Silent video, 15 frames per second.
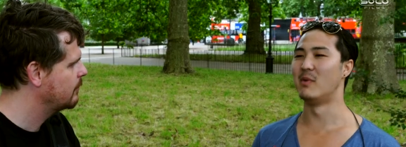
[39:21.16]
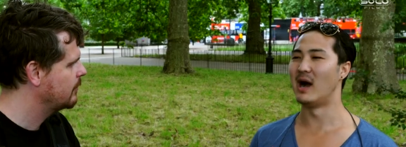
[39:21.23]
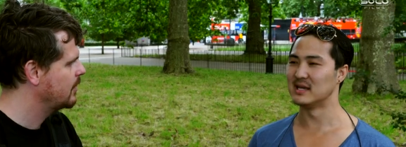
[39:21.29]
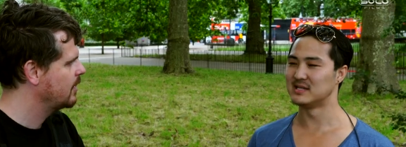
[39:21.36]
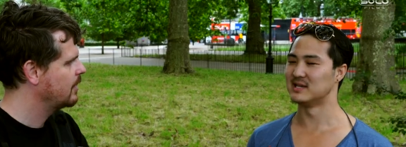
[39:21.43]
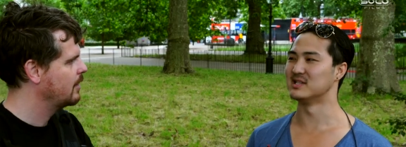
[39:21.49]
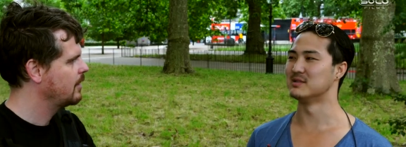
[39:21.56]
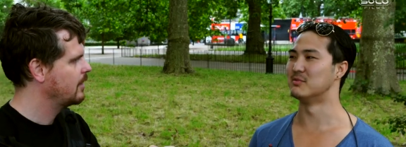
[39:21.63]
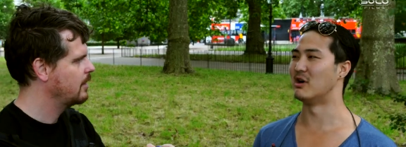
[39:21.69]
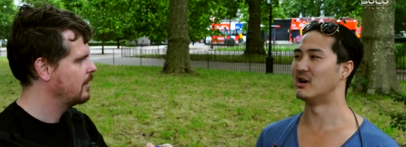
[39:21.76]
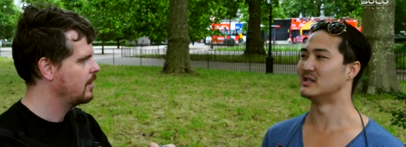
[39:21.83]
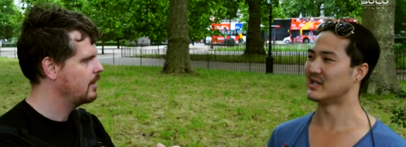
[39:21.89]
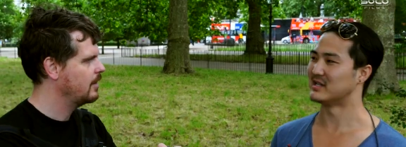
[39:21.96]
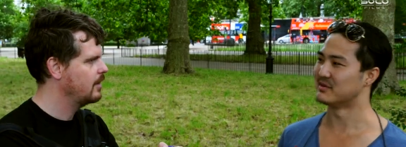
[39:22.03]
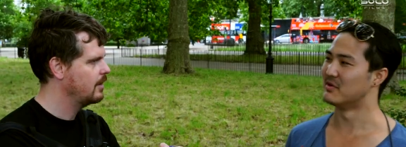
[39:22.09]
Speaker 1: my sense of
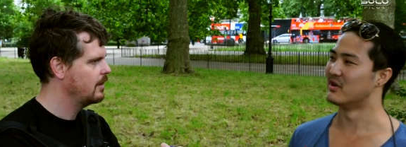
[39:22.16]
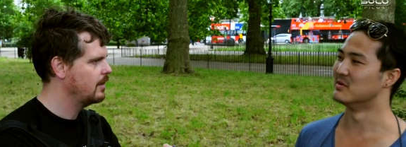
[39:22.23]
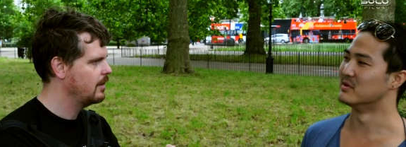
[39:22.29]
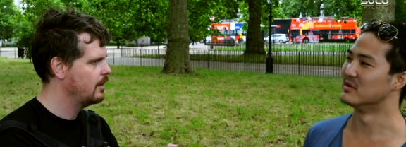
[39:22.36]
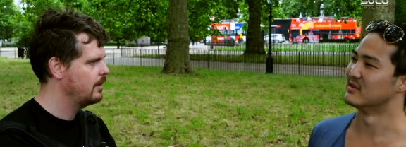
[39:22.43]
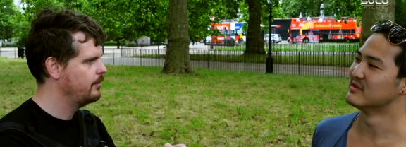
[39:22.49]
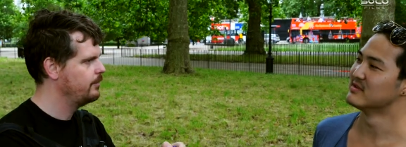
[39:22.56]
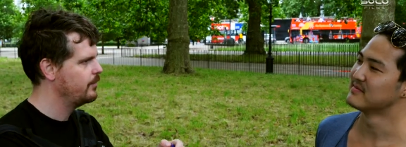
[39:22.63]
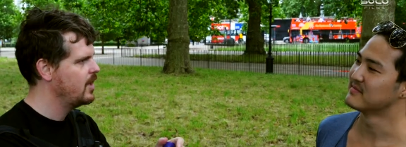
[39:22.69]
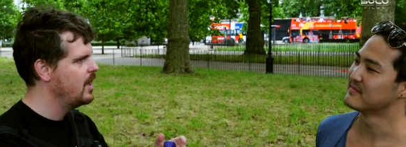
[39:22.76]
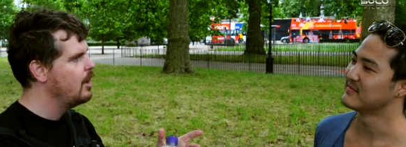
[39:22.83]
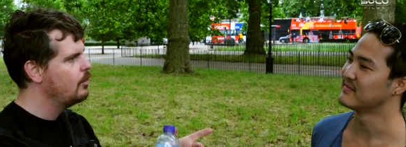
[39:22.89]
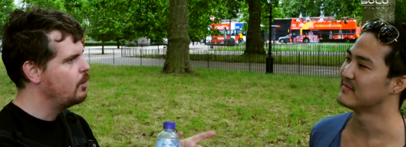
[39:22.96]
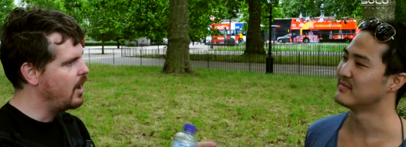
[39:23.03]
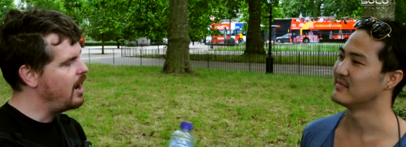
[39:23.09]
morality at the moment.
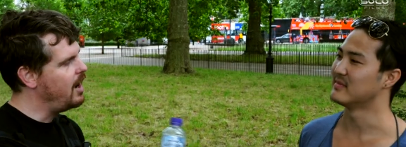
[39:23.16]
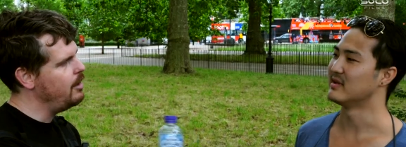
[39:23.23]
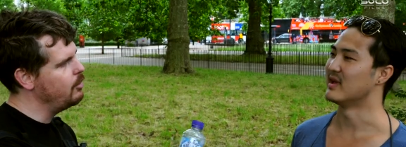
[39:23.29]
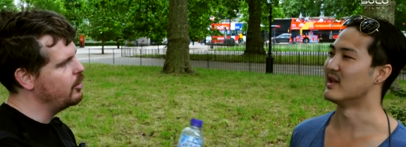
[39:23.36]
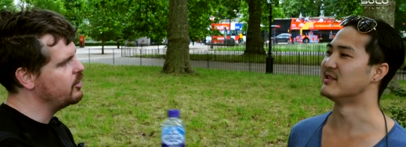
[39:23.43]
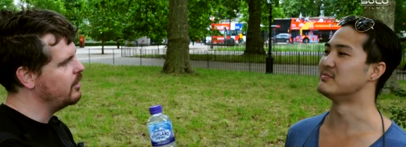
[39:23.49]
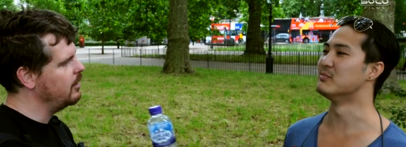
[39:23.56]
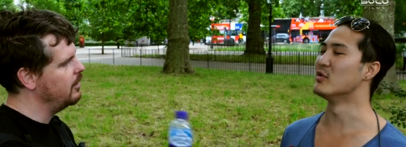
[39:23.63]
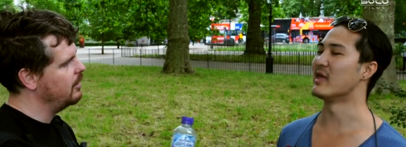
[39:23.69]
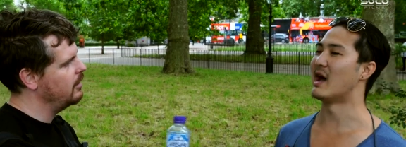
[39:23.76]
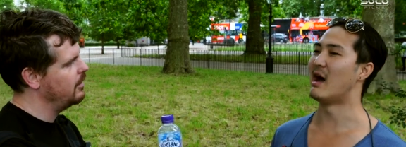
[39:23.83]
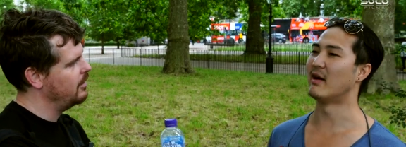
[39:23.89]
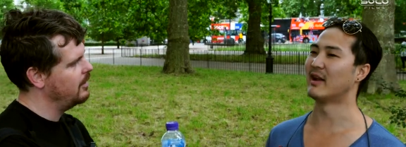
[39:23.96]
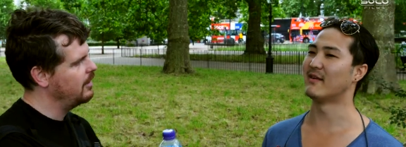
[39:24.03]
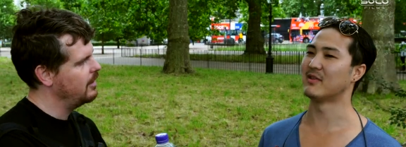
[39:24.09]
Speaker 2: Well, I would.
Speaker 1: It's more
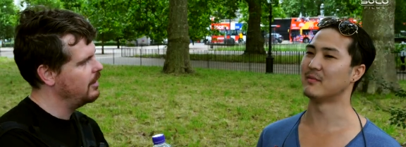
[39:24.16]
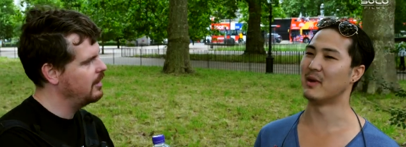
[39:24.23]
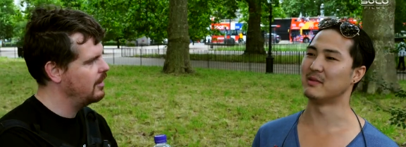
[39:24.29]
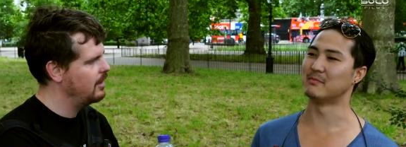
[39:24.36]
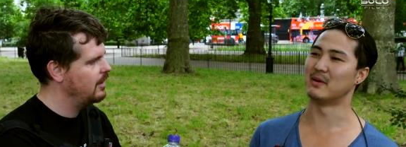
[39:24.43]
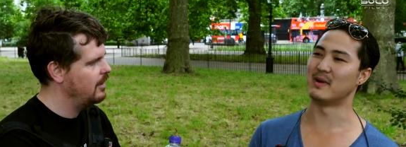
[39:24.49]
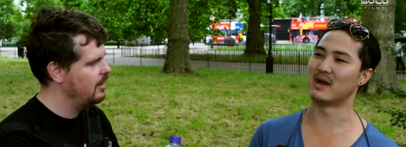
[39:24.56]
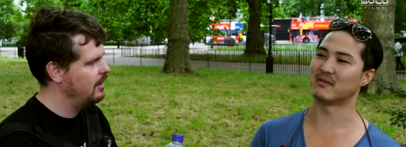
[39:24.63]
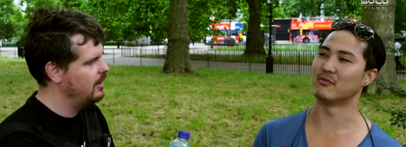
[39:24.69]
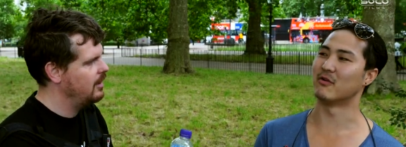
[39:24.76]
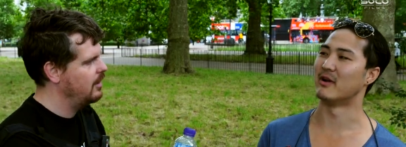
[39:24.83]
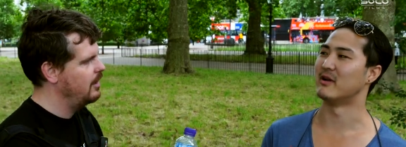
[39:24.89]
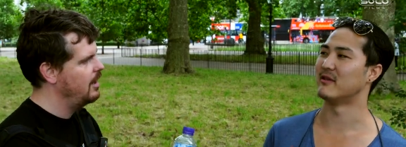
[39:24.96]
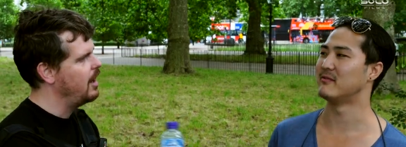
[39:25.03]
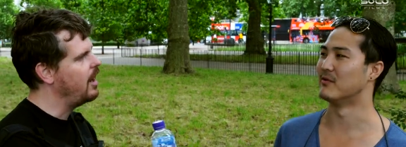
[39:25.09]
that I would have to bend my back
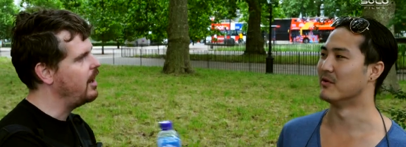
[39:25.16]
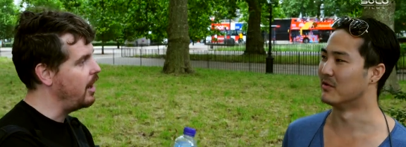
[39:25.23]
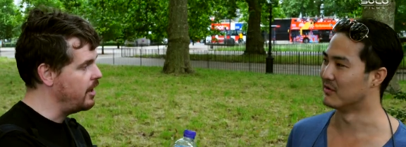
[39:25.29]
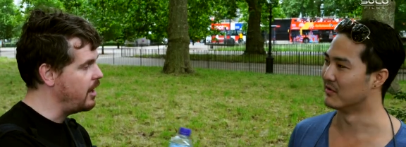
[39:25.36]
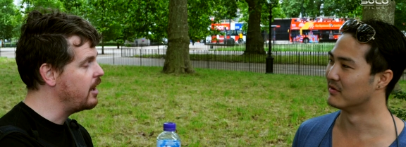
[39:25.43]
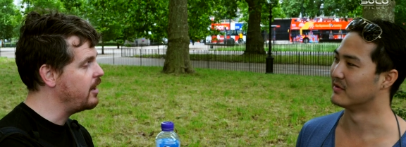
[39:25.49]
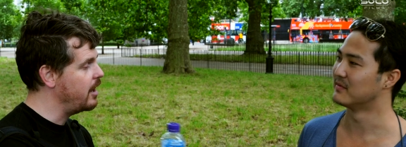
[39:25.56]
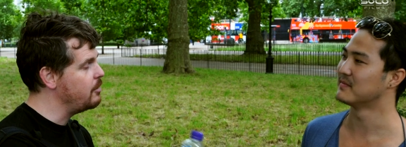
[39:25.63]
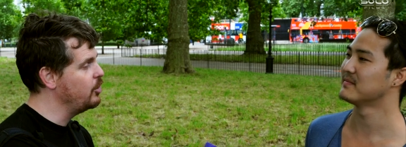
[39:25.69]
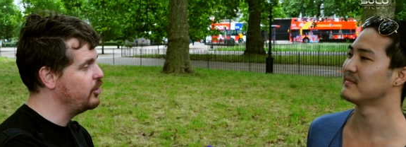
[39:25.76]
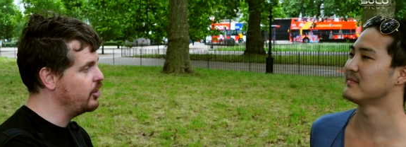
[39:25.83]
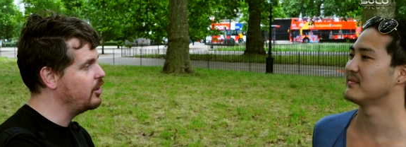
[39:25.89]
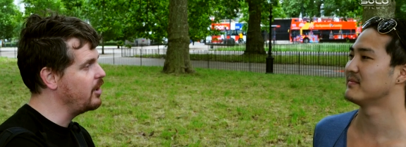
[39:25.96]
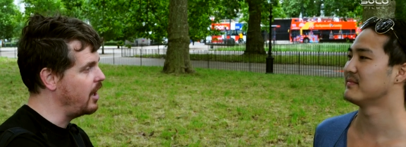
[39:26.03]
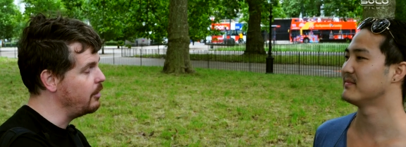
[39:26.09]
to it.
Speaker 2: I, and, and I
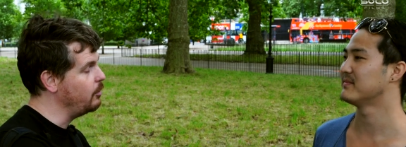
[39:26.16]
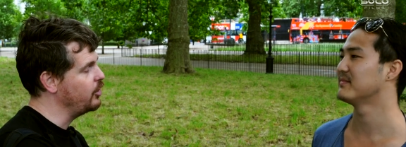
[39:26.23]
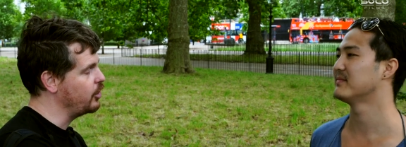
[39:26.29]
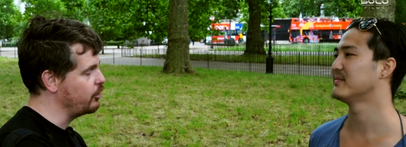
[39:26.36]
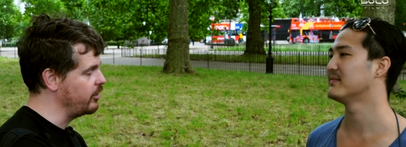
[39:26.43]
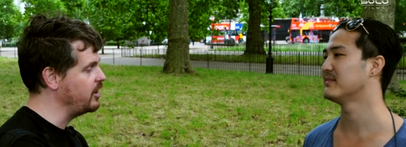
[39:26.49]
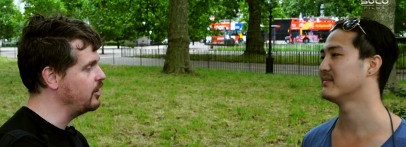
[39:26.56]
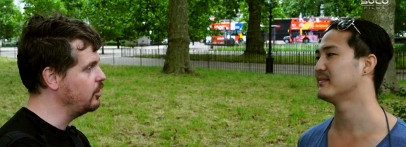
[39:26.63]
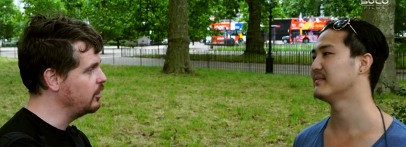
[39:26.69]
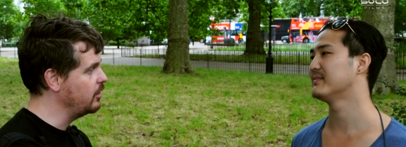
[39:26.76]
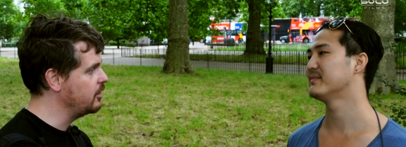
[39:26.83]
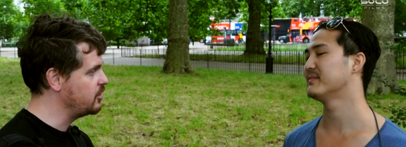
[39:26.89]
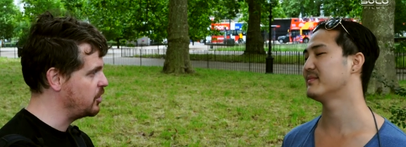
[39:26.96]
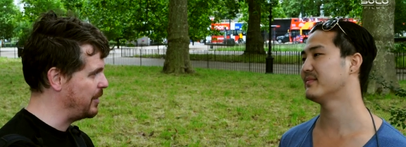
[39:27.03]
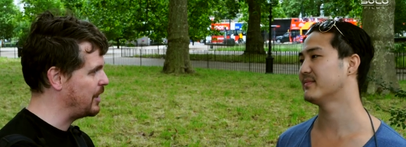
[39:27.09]
would, I would agree.
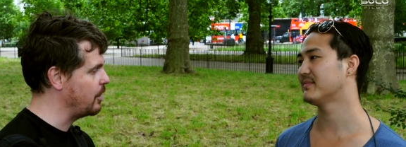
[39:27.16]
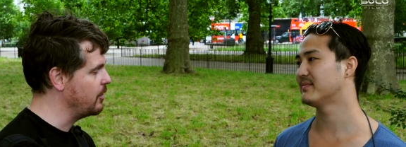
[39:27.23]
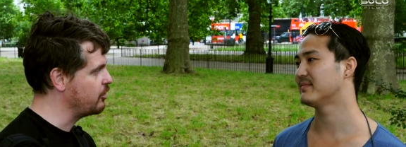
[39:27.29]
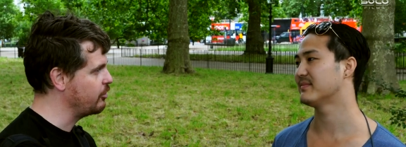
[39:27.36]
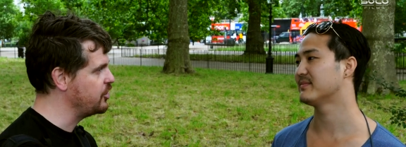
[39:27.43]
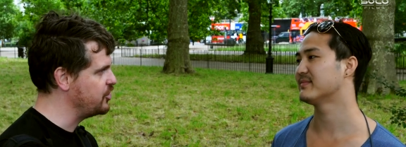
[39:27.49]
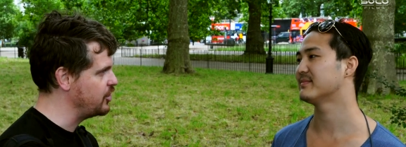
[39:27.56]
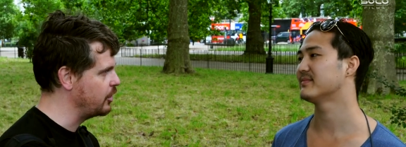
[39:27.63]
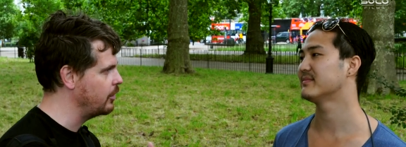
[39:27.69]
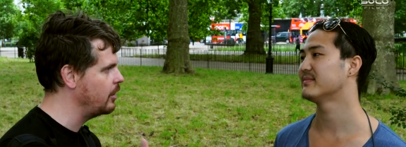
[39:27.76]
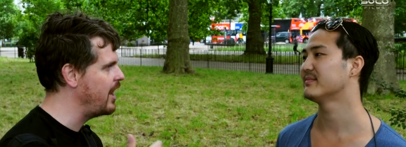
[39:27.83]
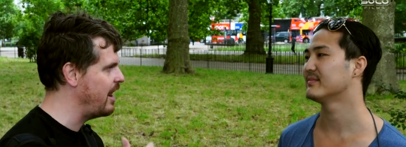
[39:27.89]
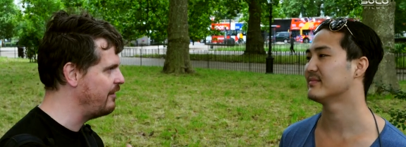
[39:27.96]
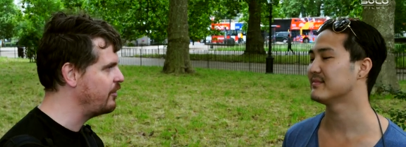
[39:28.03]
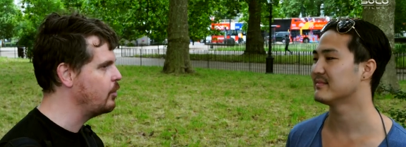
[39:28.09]
To become a
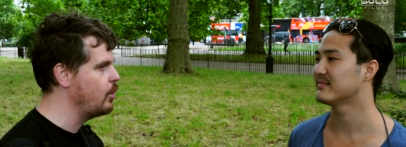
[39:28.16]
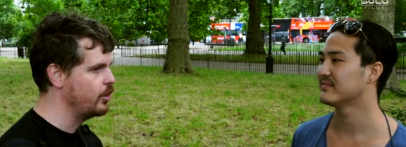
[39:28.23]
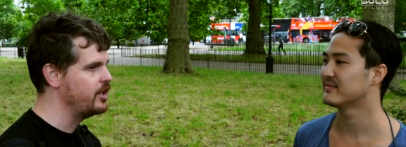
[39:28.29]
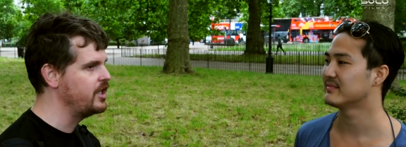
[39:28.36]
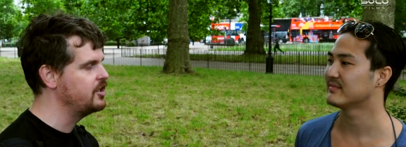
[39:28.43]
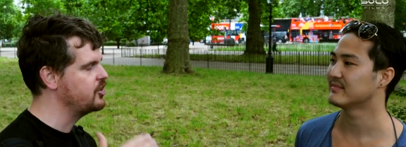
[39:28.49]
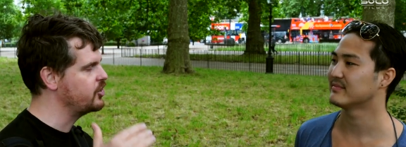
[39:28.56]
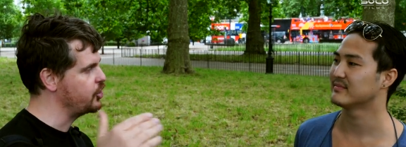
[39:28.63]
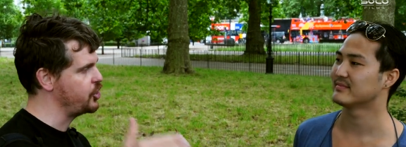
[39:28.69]
Christian, everyone needs to